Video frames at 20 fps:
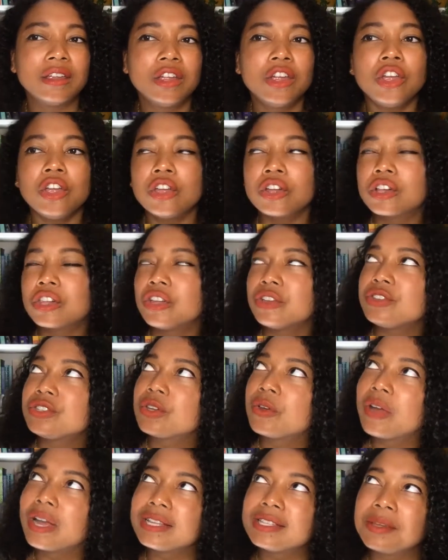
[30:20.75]
Close your
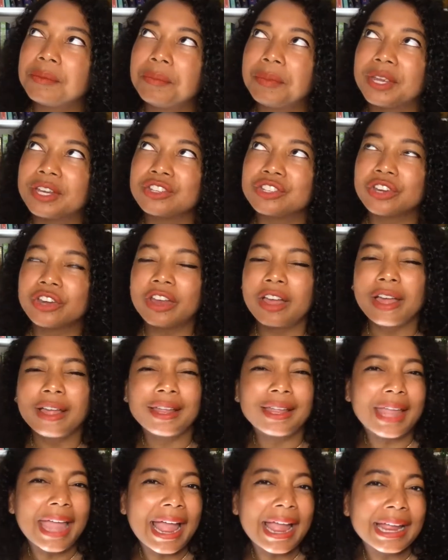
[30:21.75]
eyes and picture a
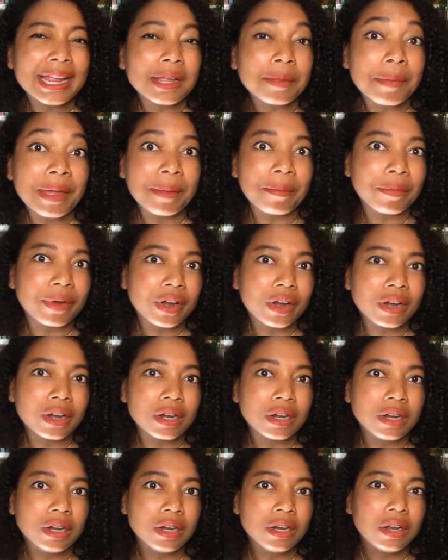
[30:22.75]
gang member.
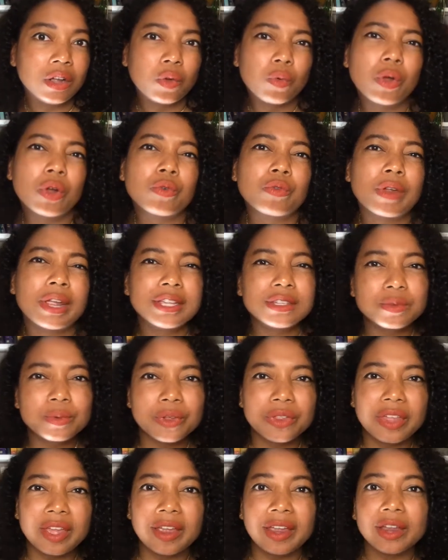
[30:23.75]
What race were
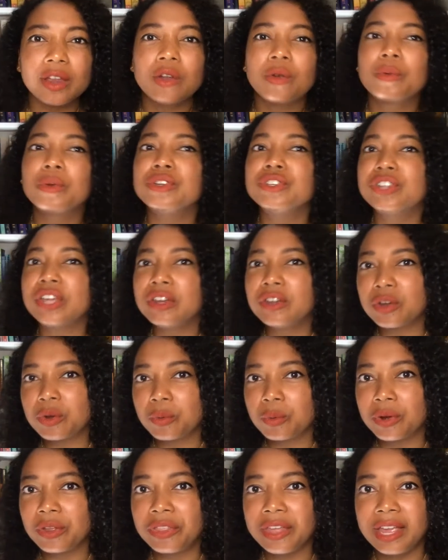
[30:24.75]
they? What gender were
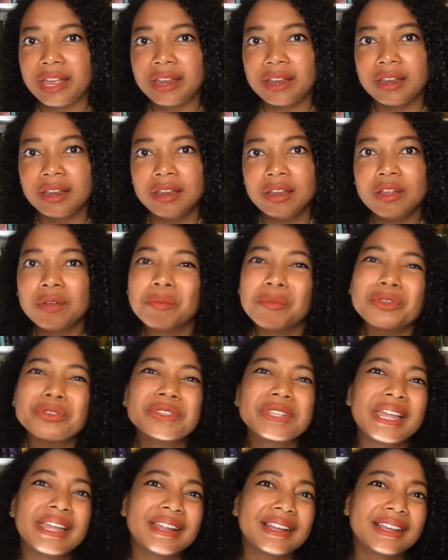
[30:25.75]
they? Most
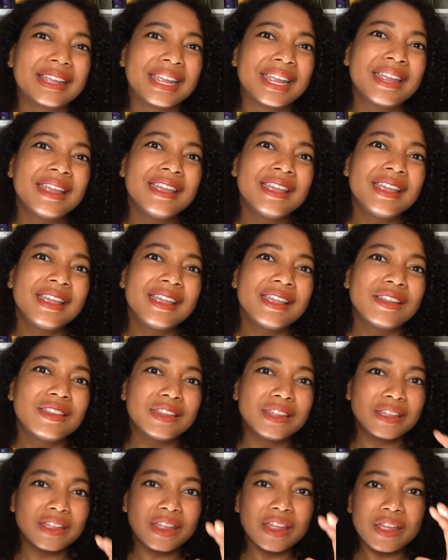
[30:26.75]
likely, the
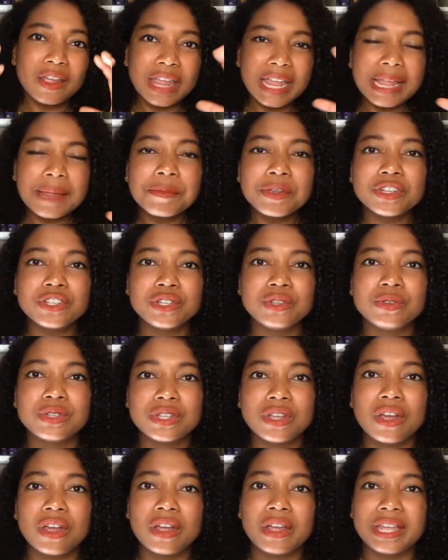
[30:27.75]
image you
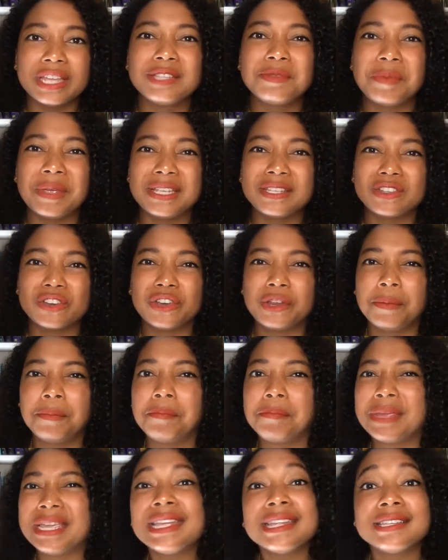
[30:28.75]
saw is based on a
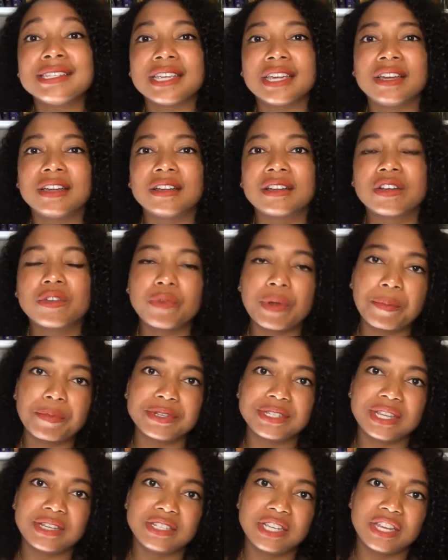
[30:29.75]
media
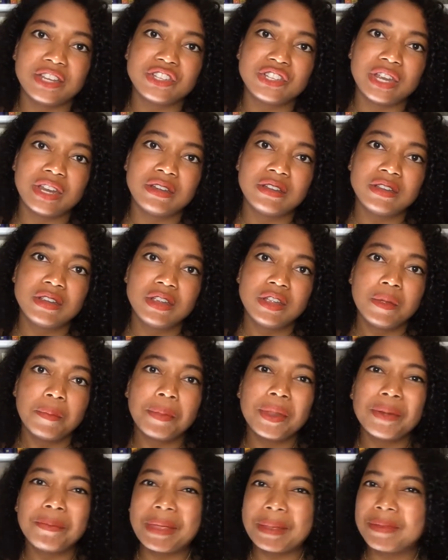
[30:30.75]
representation, but
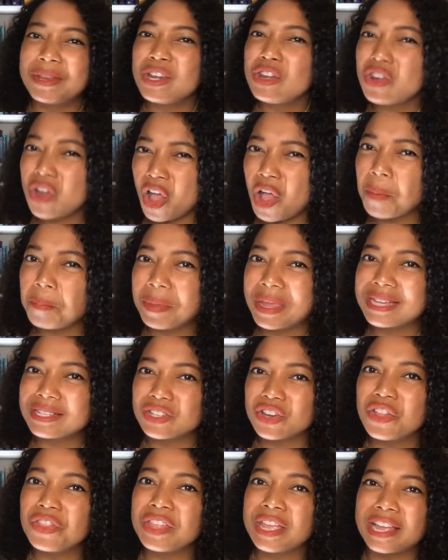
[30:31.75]
maybe not based on the
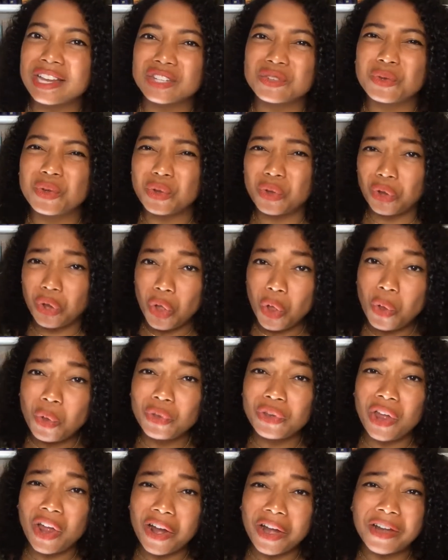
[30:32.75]
actual cold,
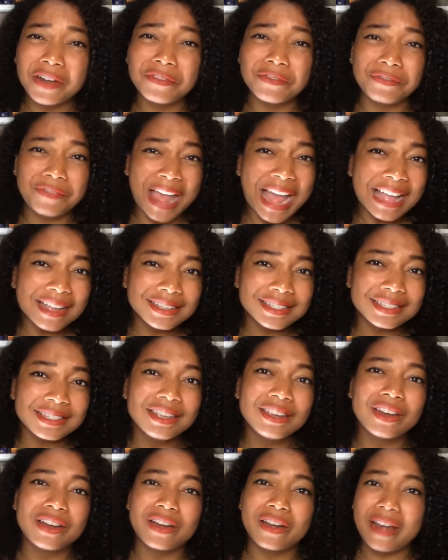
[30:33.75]
hard facts
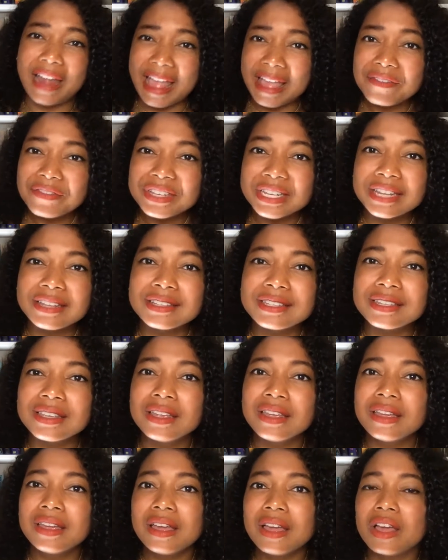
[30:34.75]
or evidence
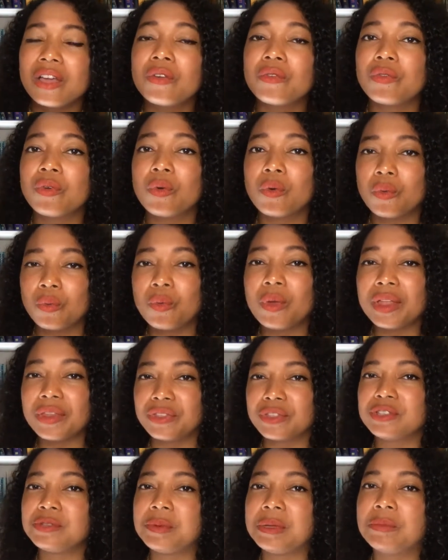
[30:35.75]
of what those
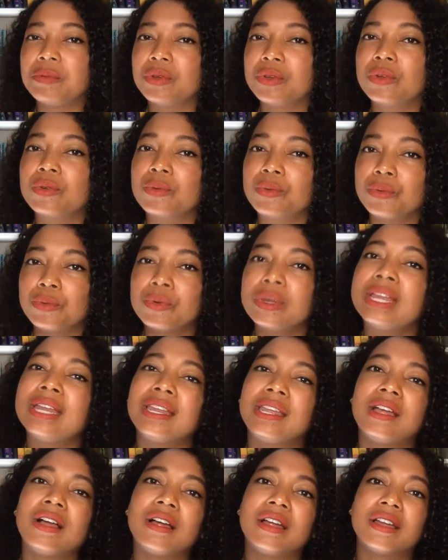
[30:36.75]
people really
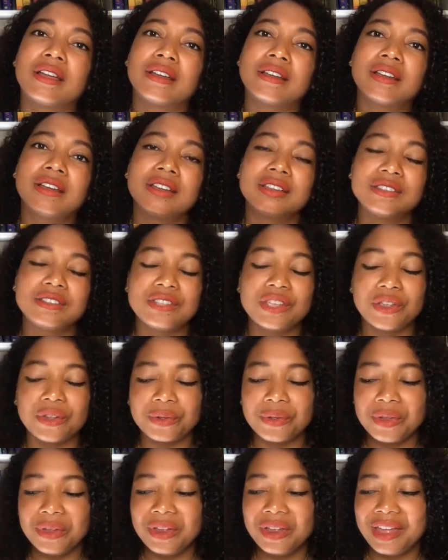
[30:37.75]
are. So
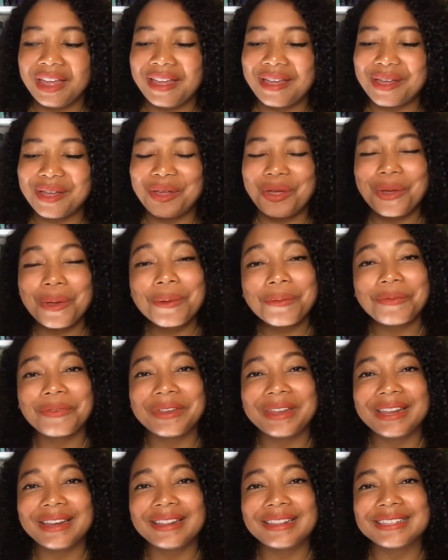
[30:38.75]
hopefully
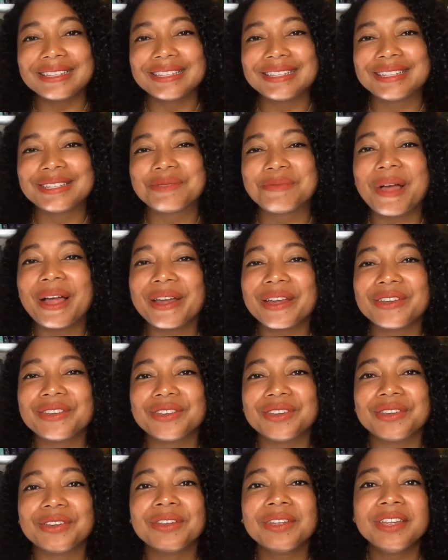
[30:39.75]
this has inspired you
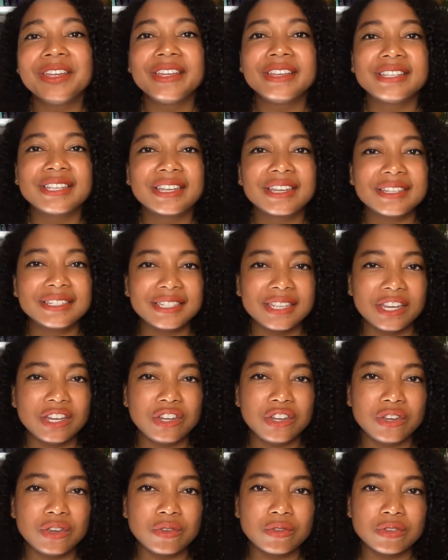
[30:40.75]
to
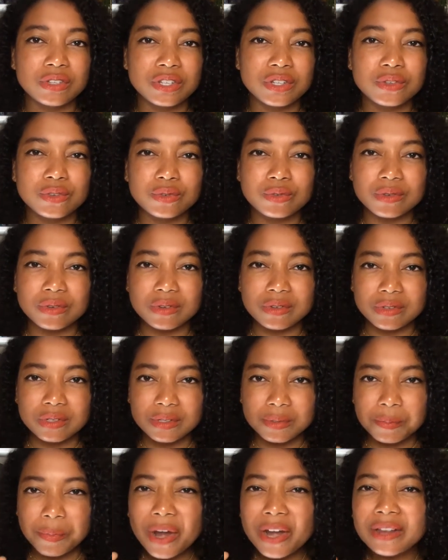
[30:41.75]
continue to
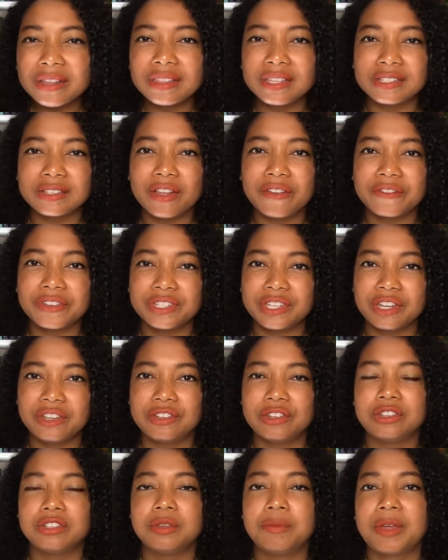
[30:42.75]
spark these conversations
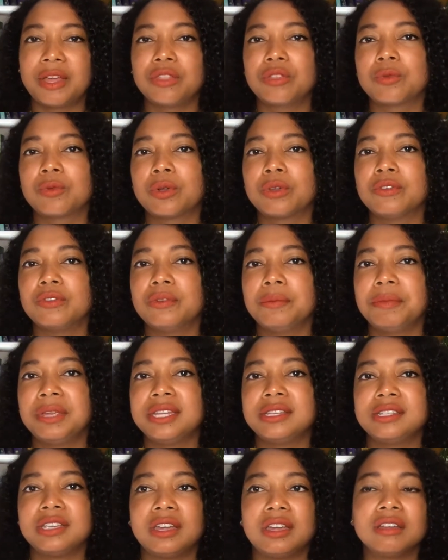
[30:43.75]
about the role of the
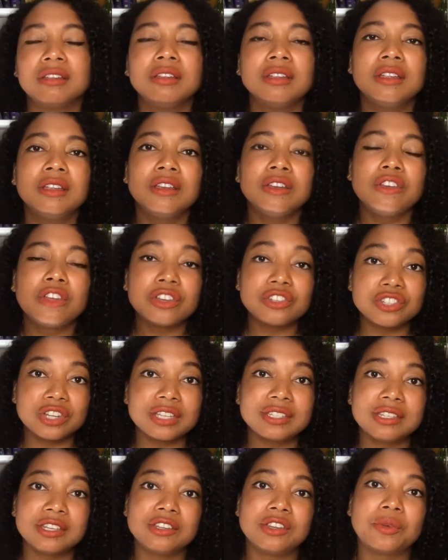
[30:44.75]
media, not just in
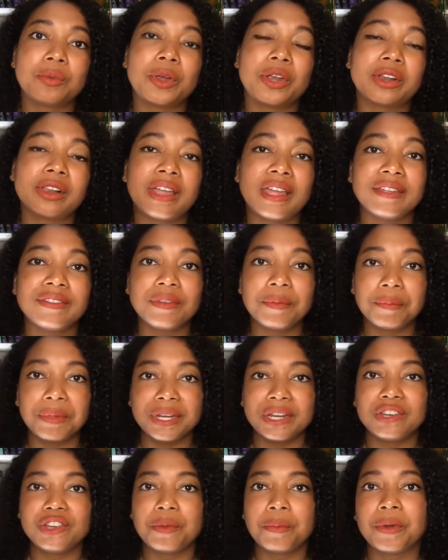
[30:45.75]
your work life, but in
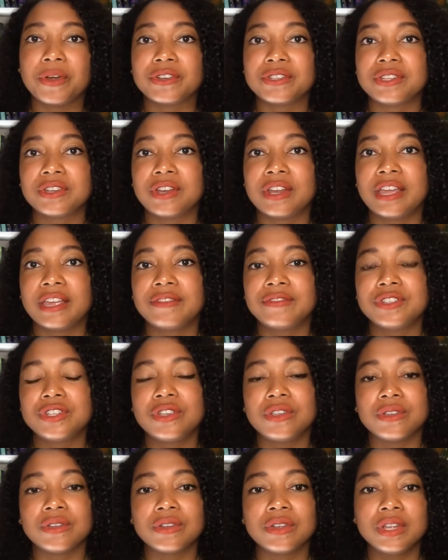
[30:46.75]
your personal life too,
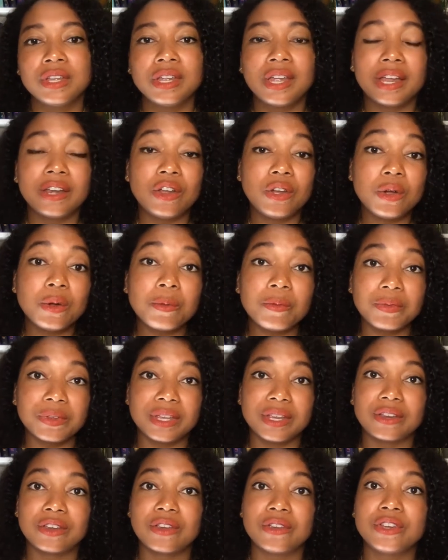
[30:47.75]
and hopefully
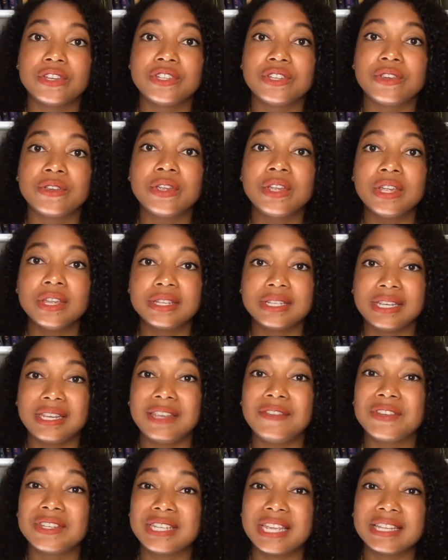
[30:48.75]
encourage you to even
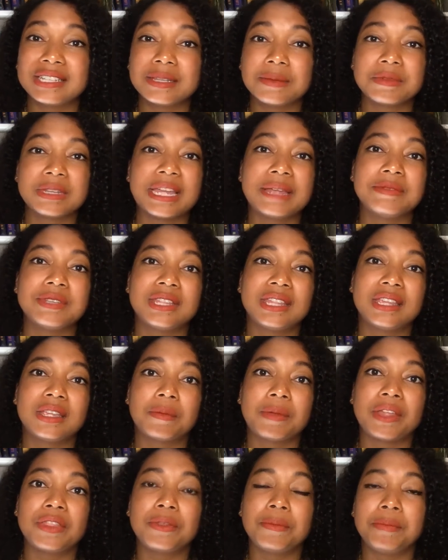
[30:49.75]
take some time to think about
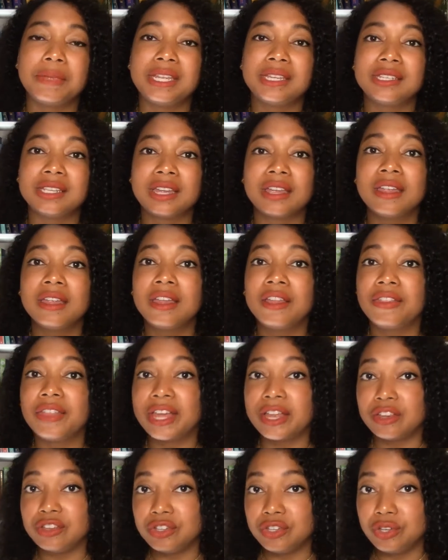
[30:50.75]
the media that
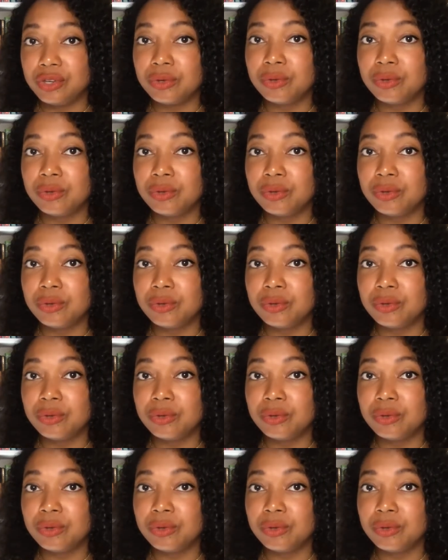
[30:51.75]
you